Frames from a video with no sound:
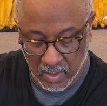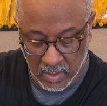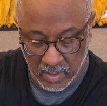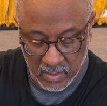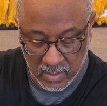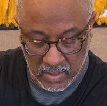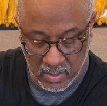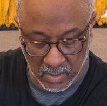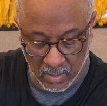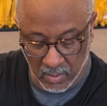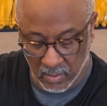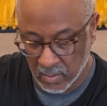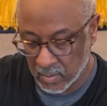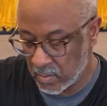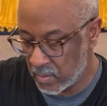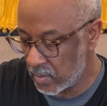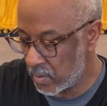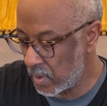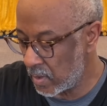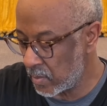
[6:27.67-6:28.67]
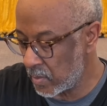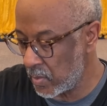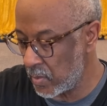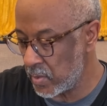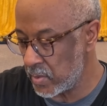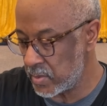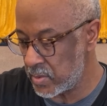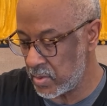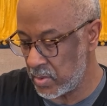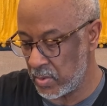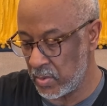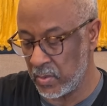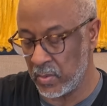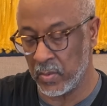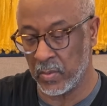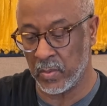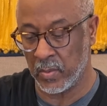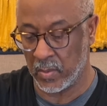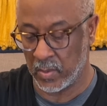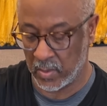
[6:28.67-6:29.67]
So I'm going to
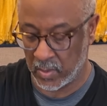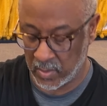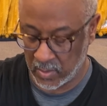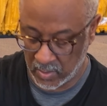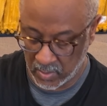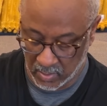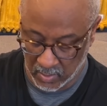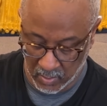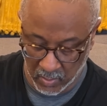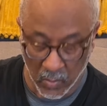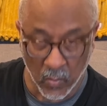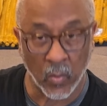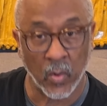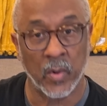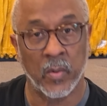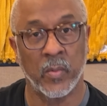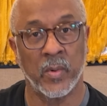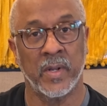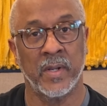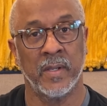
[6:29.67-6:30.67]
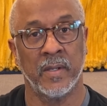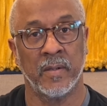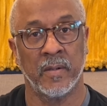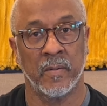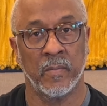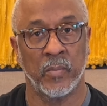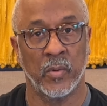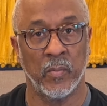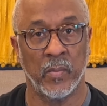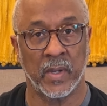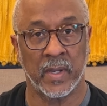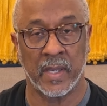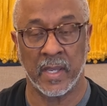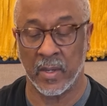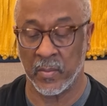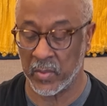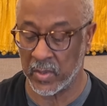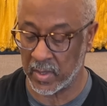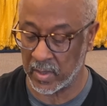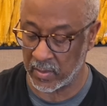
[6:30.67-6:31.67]
work with it. Put my
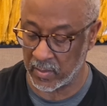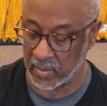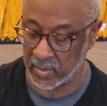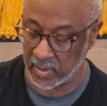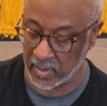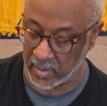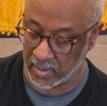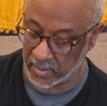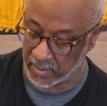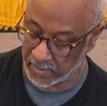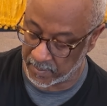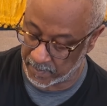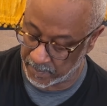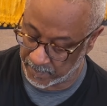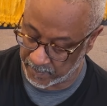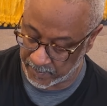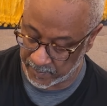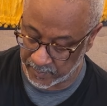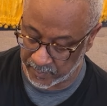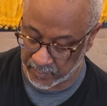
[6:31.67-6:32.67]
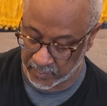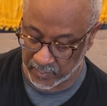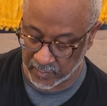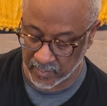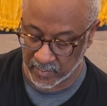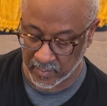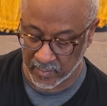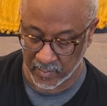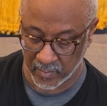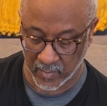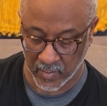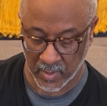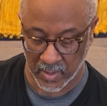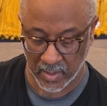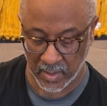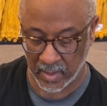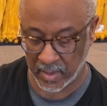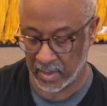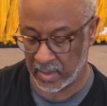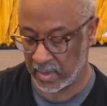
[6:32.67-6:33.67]
camera gear in here,
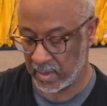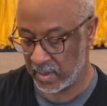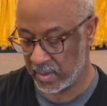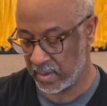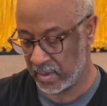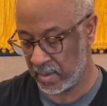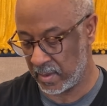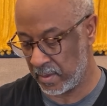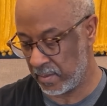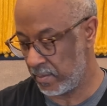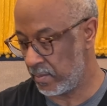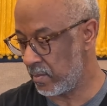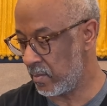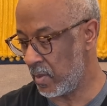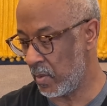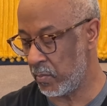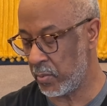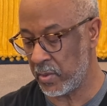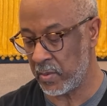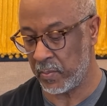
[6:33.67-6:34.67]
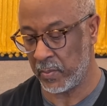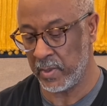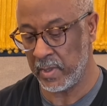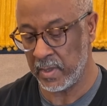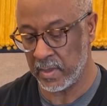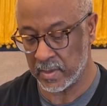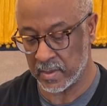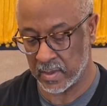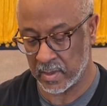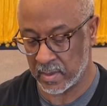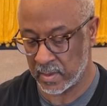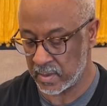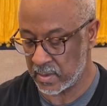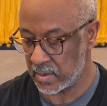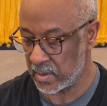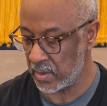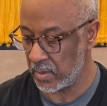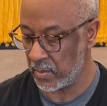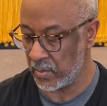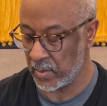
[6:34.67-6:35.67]
and I'm pretty pleased.
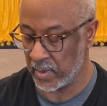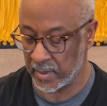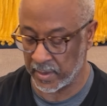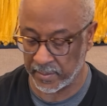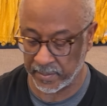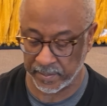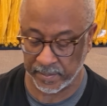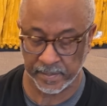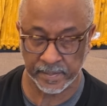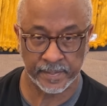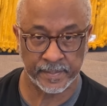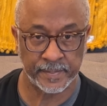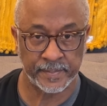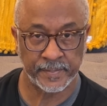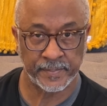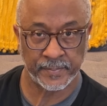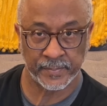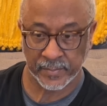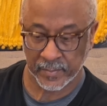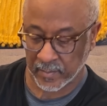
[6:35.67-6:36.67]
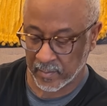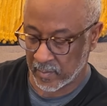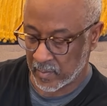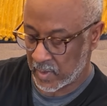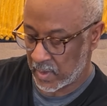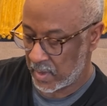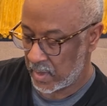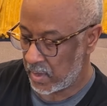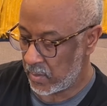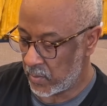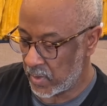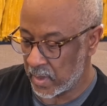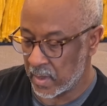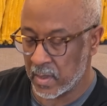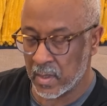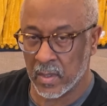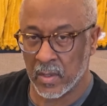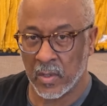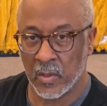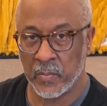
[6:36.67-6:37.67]
So anyway,
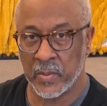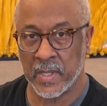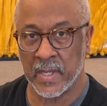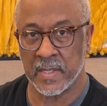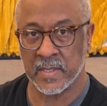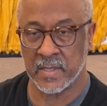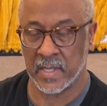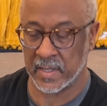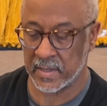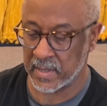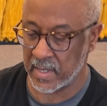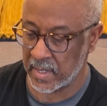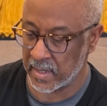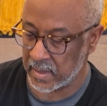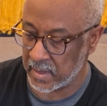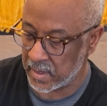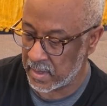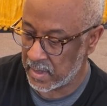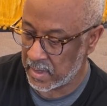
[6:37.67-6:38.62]
hope you guys like that.